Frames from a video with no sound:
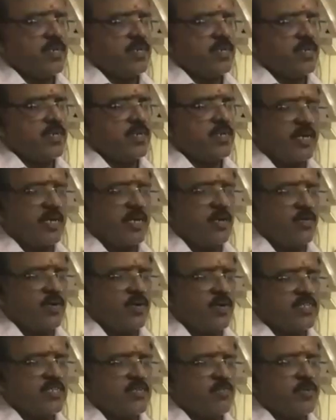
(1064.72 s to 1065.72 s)
Accordingly,
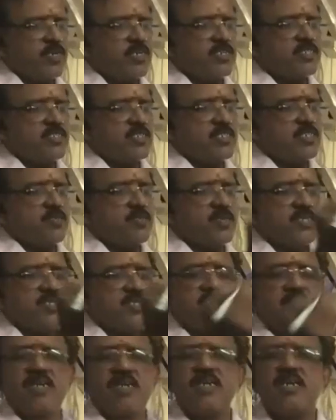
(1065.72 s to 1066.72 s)
what is the potential energy, what
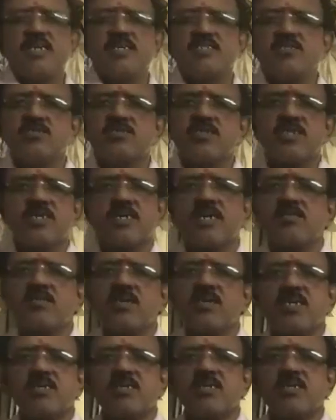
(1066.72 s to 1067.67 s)
is the kinetic energy.